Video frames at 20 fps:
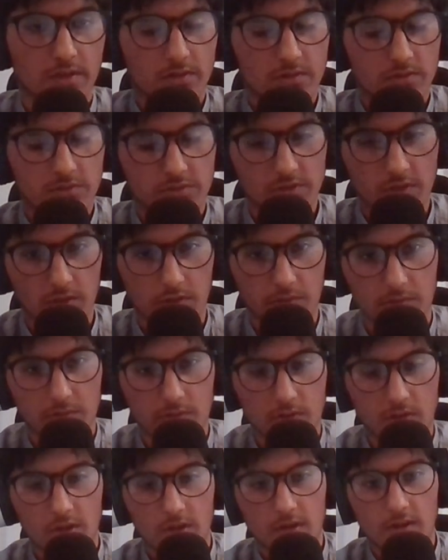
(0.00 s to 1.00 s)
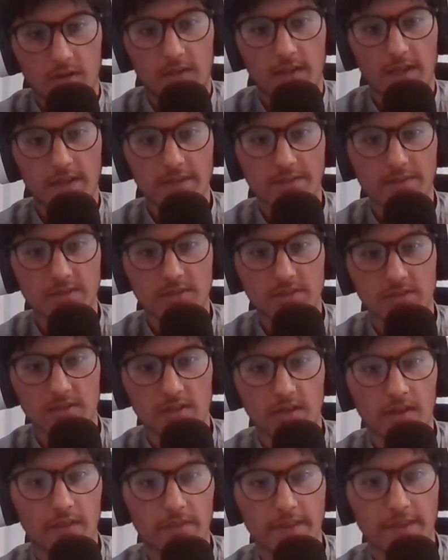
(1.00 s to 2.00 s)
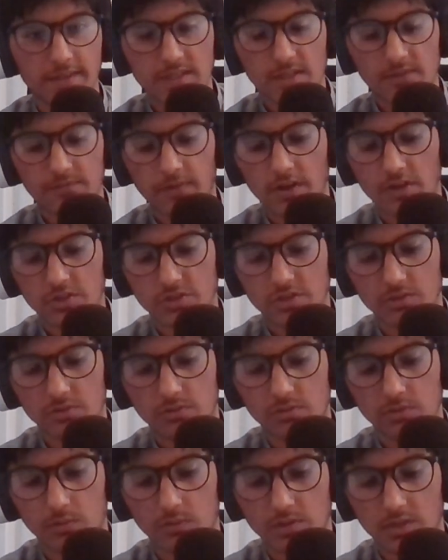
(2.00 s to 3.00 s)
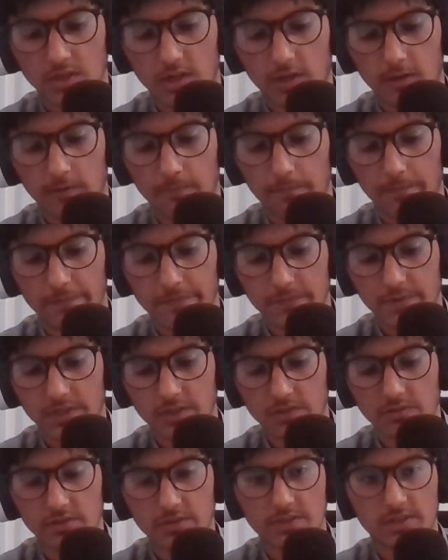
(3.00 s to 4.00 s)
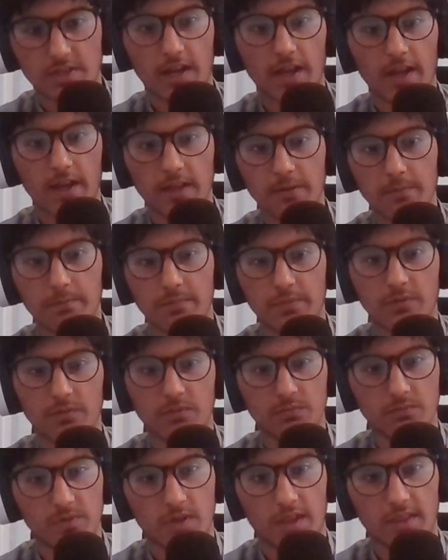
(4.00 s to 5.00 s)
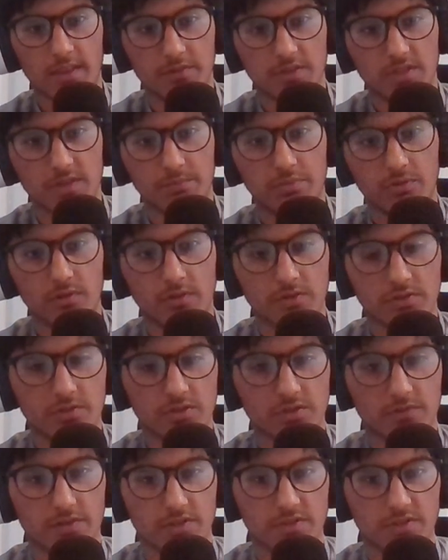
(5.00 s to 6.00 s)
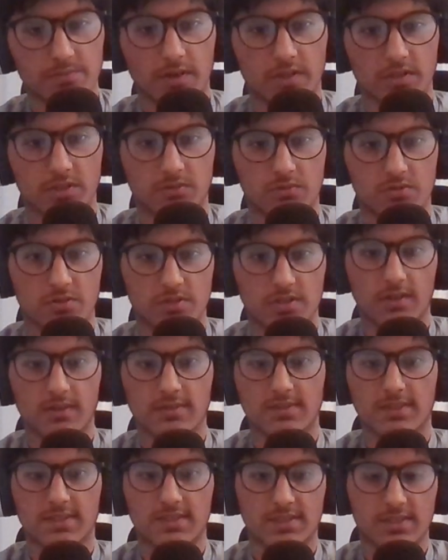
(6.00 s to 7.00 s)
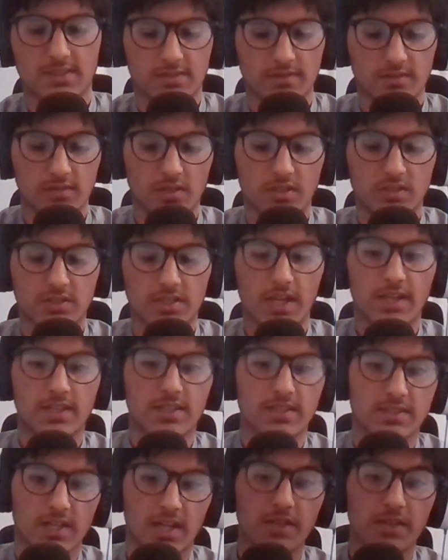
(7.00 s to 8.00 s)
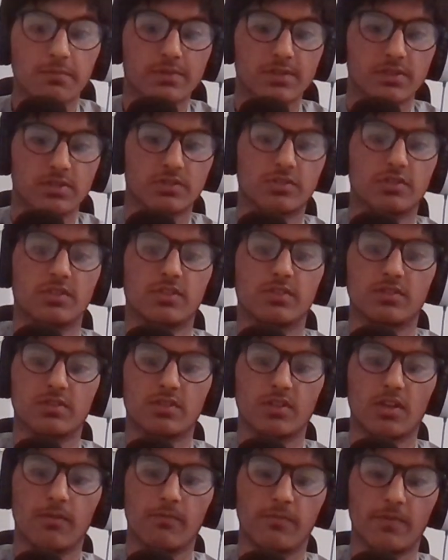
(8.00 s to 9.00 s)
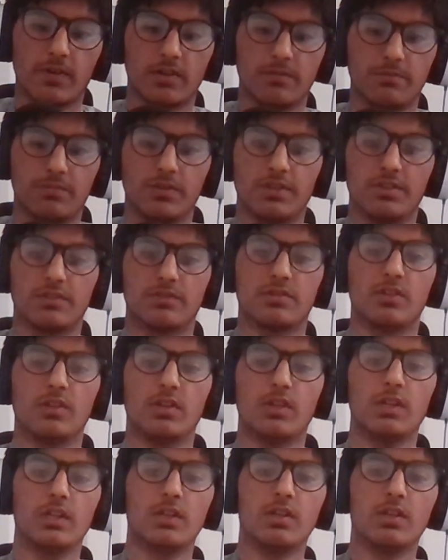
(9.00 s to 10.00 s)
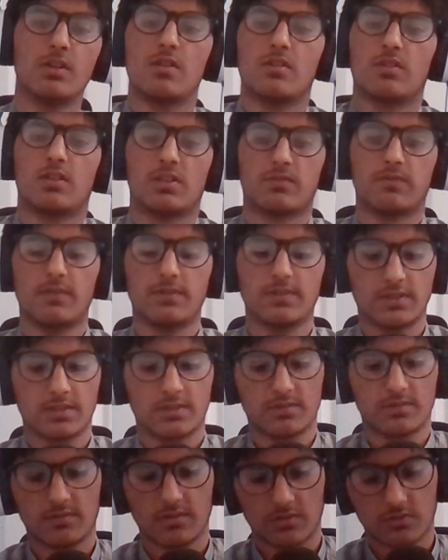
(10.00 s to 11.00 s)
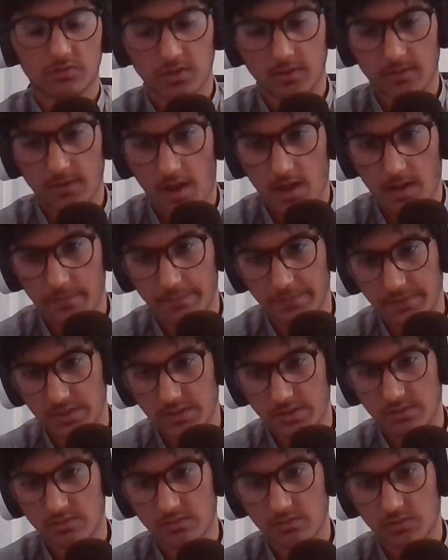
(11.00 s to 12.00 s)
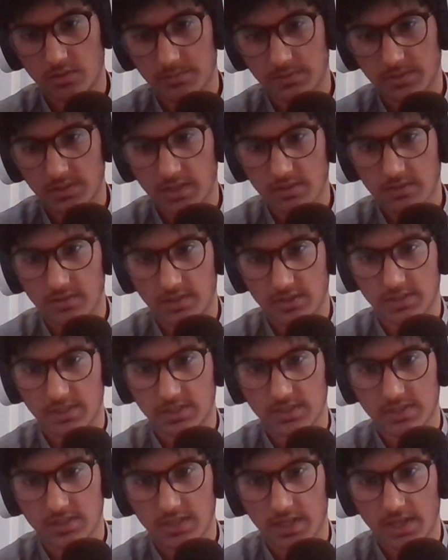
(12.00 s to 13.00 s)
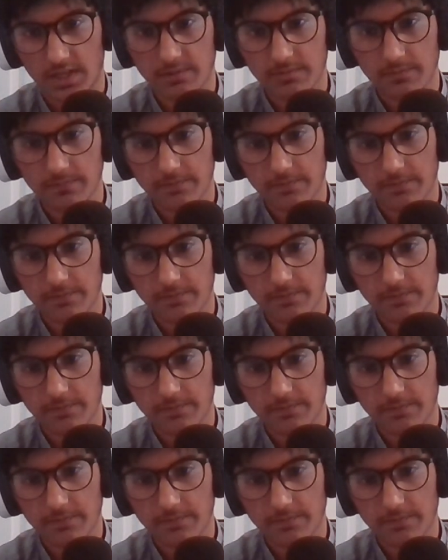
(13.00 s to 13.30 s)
so let's. This is a function called um, you can do type and then you can pull user response, which will tell us the the data type which this um, variable is. Let's run this script um this script again. Let's say 10,